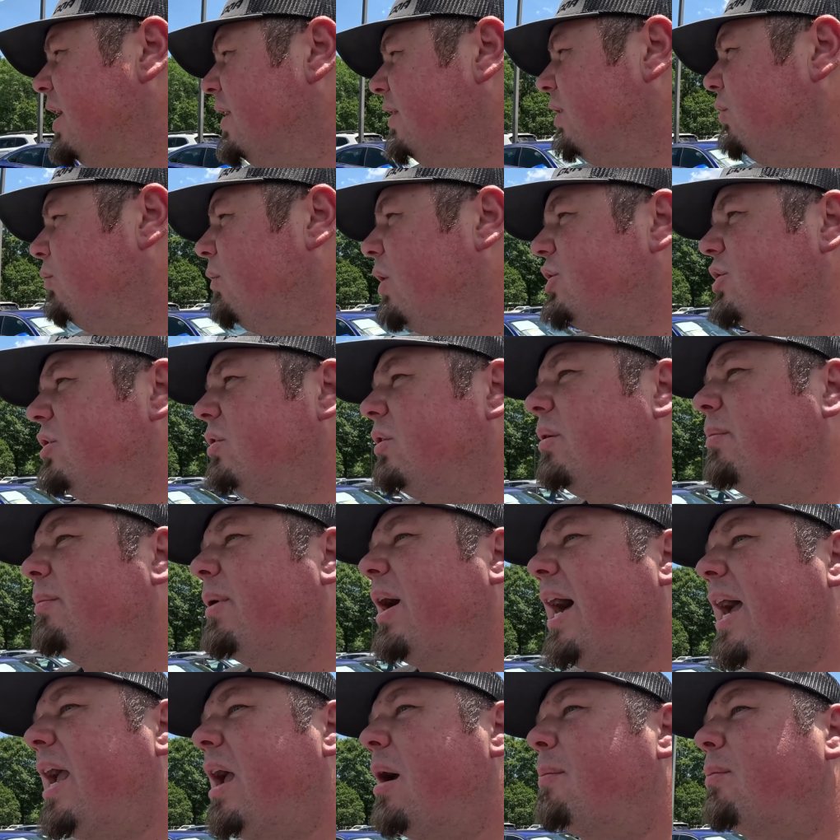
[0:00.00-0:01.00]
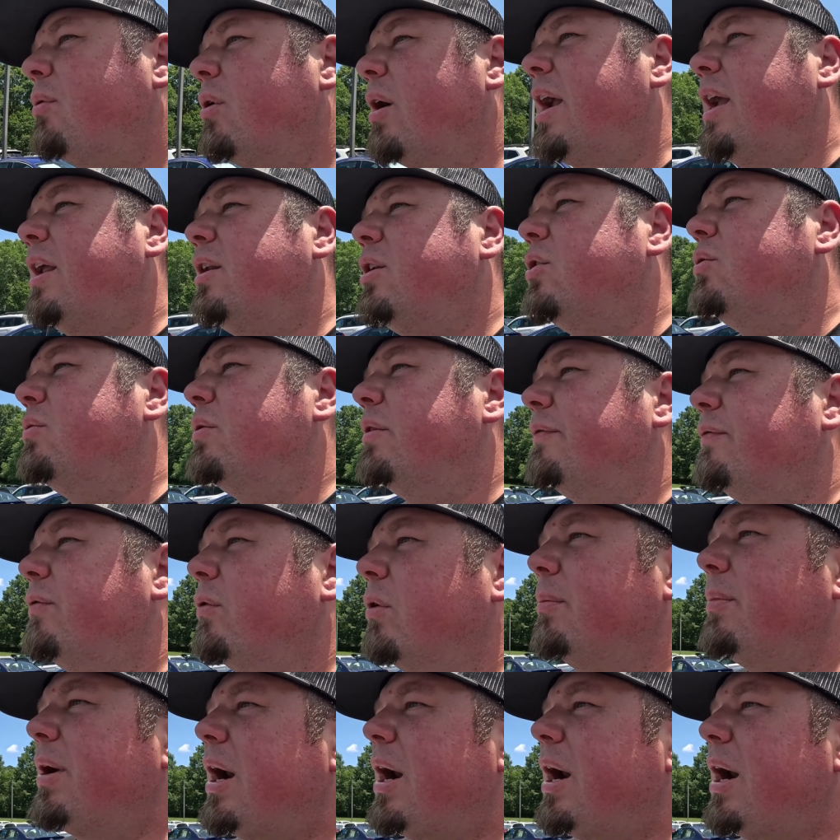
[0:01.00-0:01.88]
than what you could buy a brand new one for.